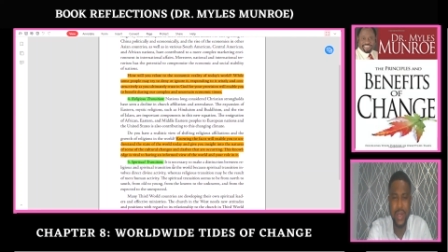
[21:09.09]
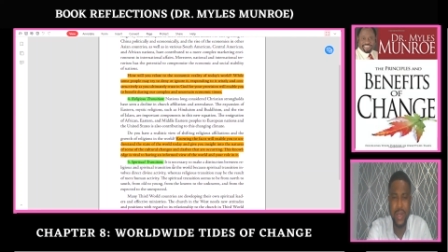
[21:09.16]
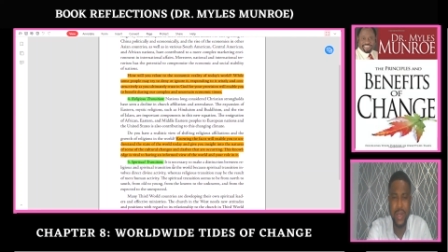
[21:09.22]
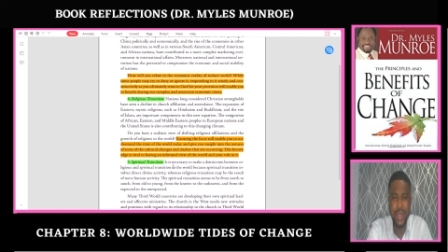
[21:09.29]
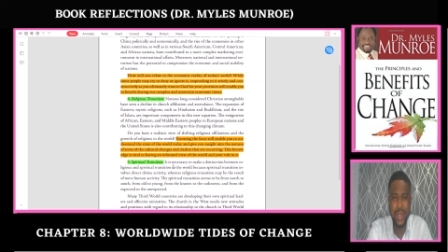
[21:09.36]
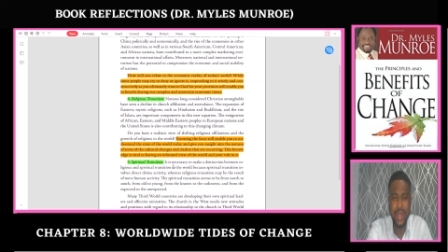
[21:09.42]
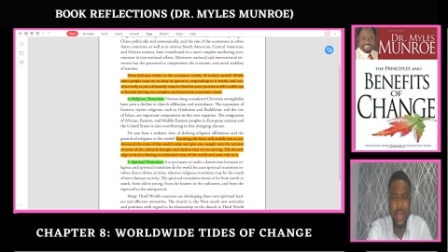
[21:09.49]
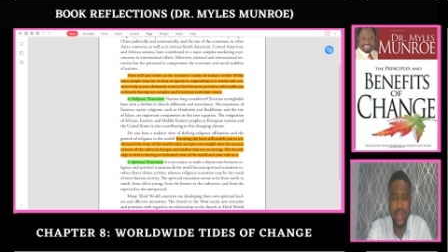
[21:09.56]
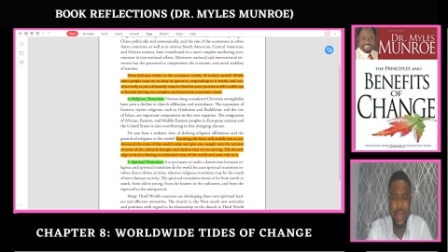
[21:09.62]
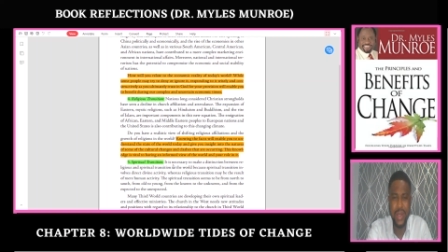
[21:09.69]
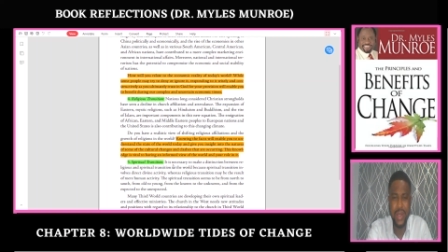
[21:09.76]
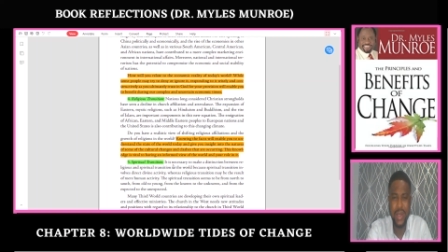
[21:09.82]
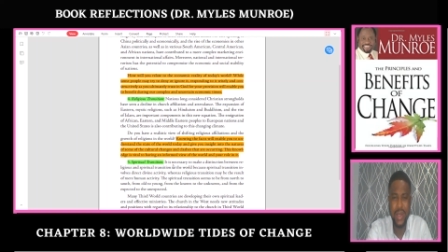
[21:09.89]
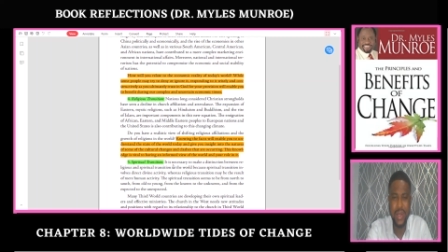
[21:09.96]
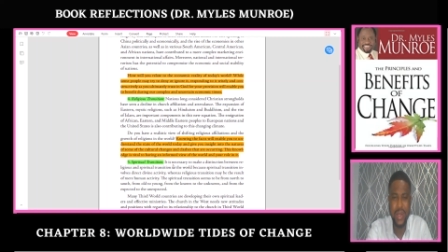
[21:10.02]
The
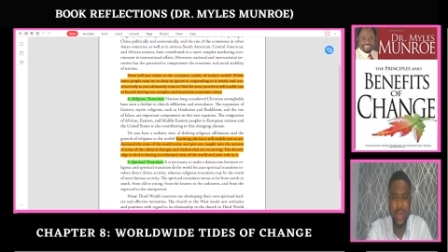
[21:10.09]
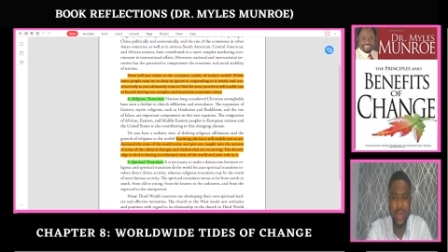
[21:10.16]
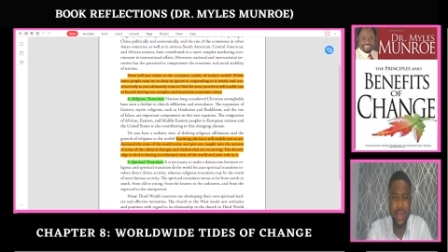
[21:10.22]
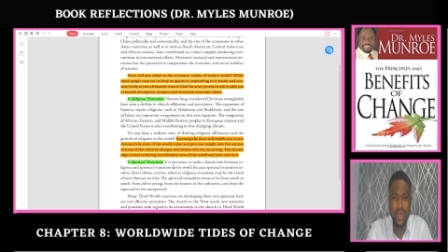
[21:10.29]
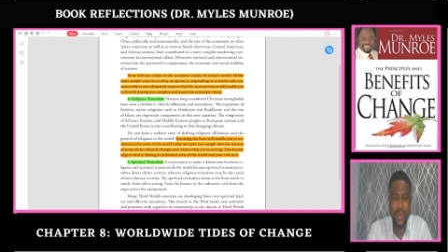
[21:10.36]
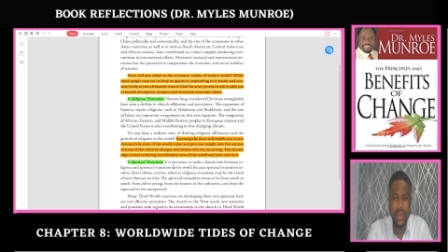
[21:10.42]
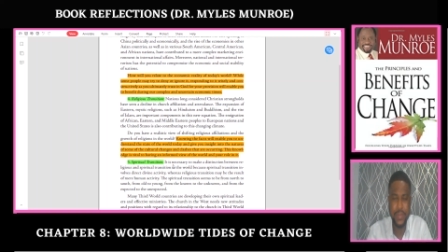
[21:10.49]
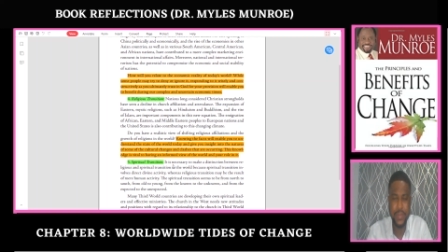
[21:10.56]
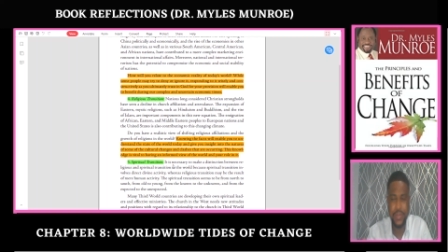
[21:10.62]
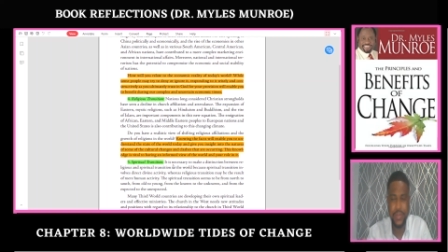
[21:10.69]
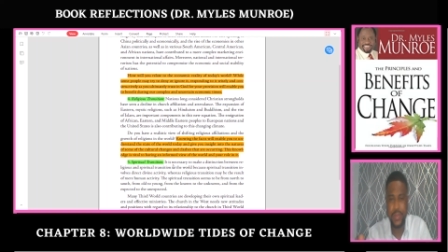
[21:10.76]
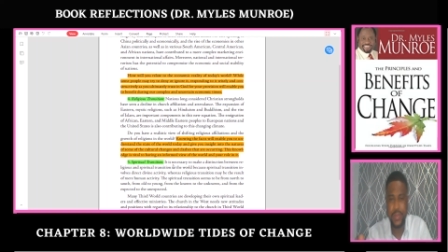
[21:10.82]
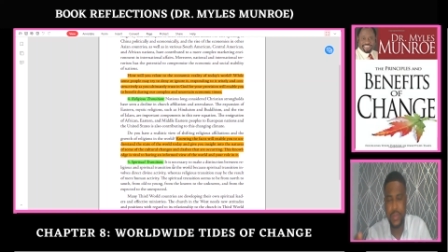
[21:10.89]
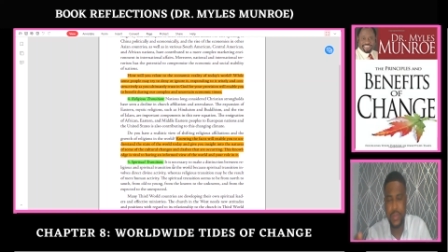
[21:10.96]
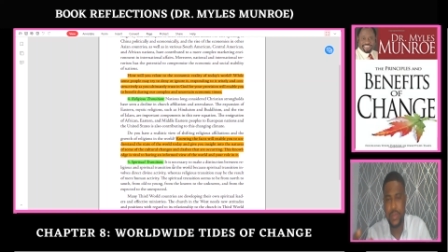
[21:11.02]
the the
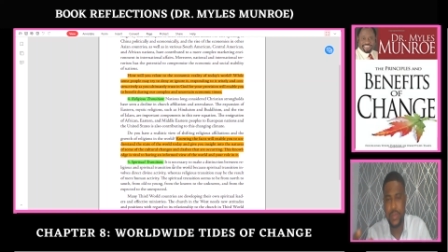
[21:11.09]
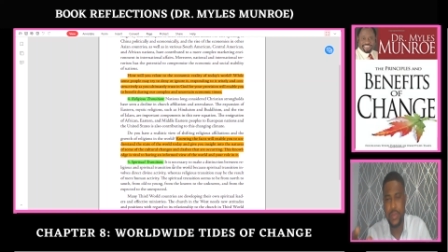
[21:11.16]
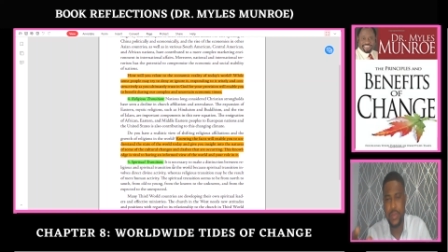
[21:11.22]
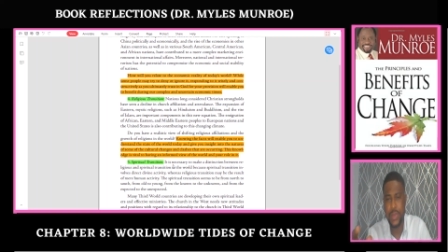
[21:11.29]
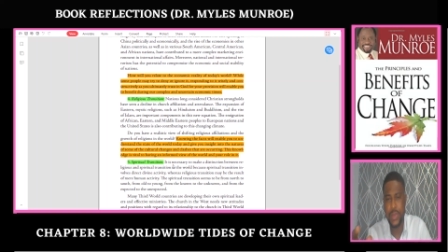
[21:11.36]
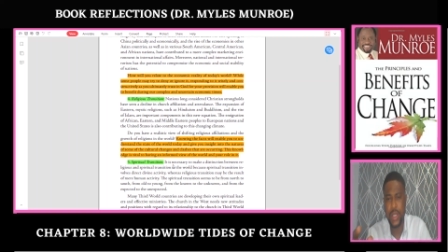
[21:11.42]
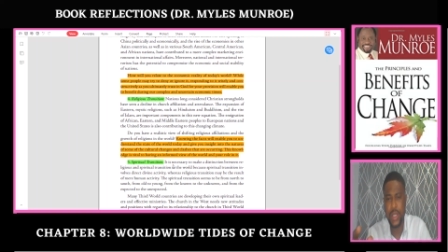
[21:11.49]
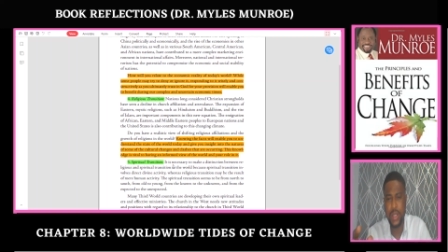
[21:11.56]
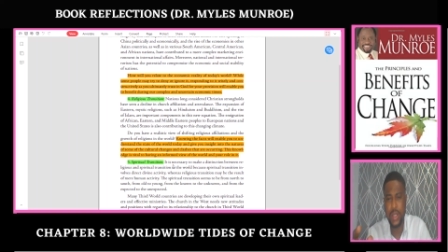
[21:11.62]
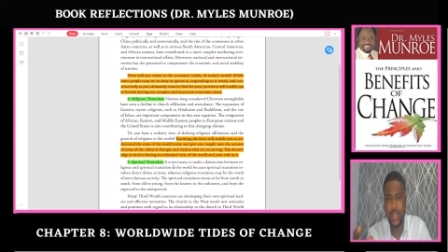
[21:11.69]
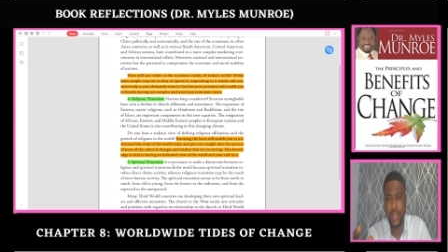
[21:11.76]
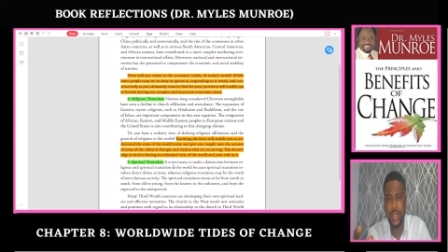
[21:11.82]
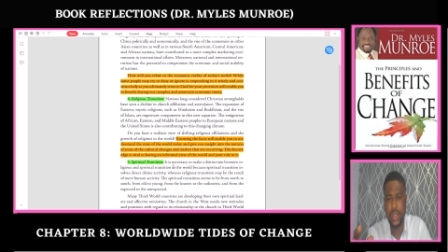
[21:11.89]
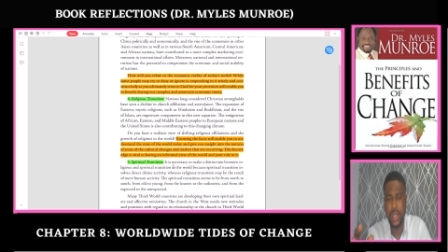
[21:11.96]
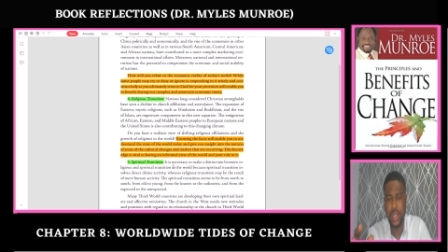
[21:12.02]

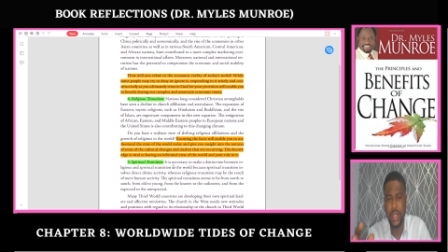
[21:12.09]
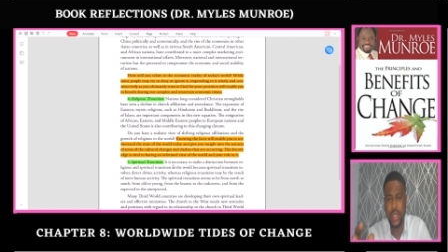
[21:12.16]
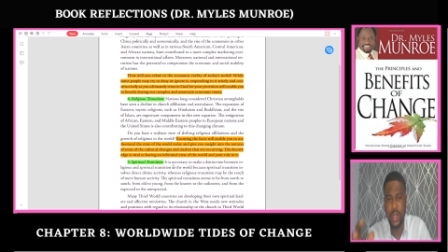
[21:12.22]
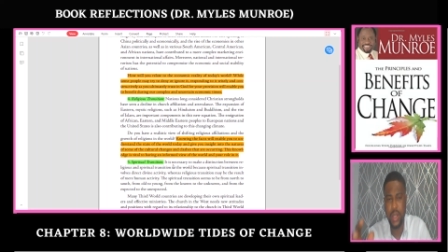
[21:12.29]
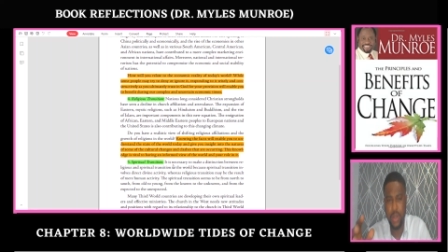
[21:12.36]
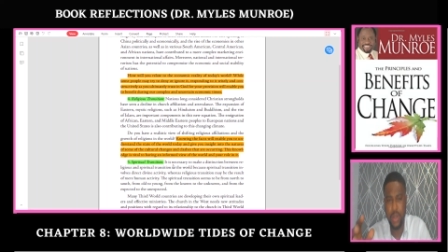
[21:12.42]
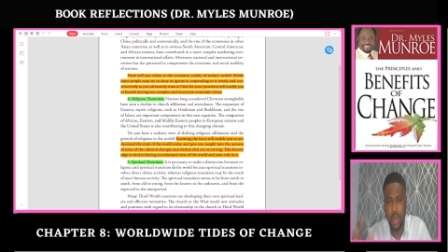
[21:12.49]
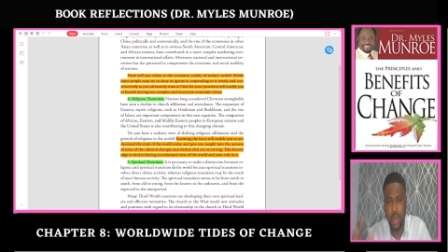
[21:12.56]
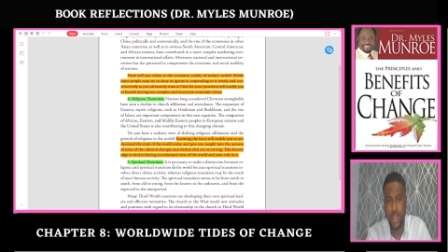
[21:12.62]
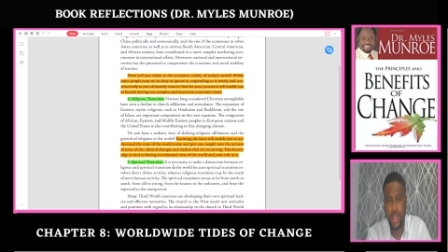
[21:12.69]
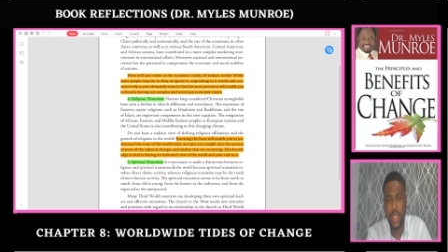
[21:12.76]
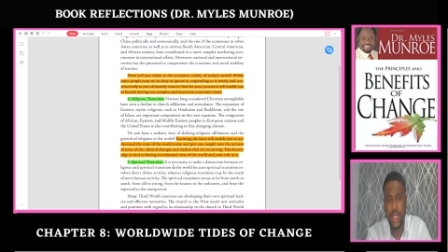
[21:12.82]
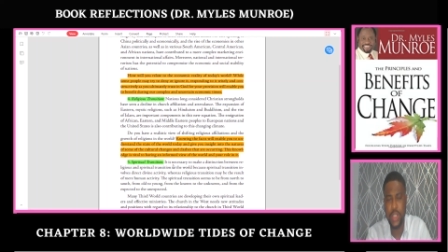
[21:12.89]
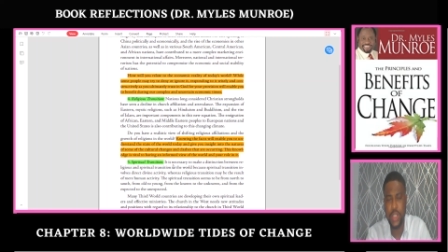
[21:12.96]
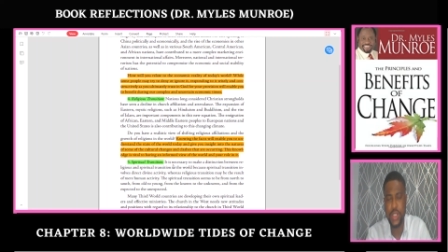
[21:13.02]
the, the
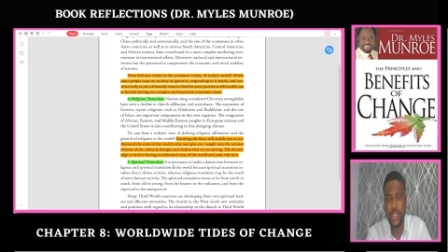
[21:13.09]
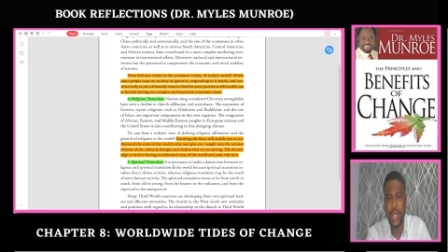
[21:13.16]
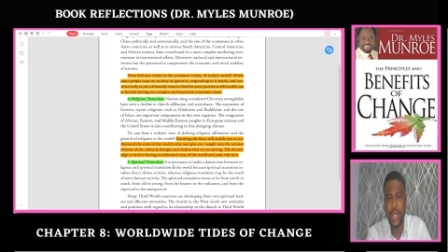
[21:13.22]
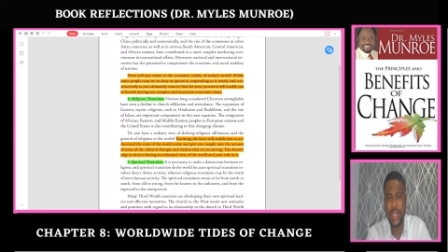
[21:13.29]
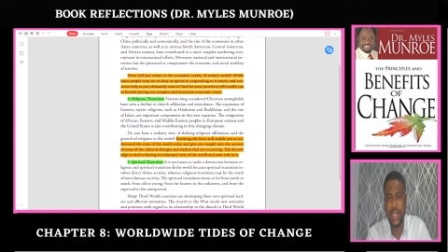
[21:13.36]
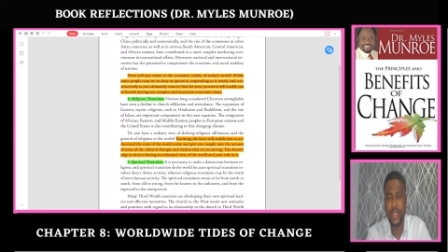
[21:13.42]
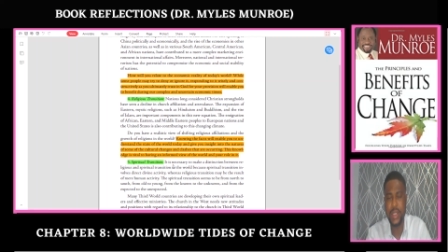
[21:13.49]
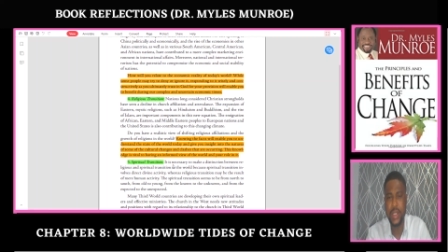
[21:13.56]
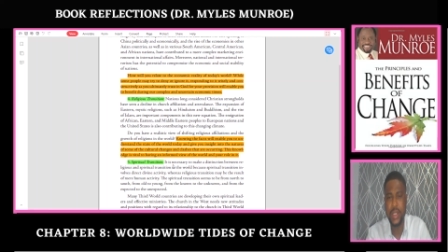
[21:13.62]
knowledge that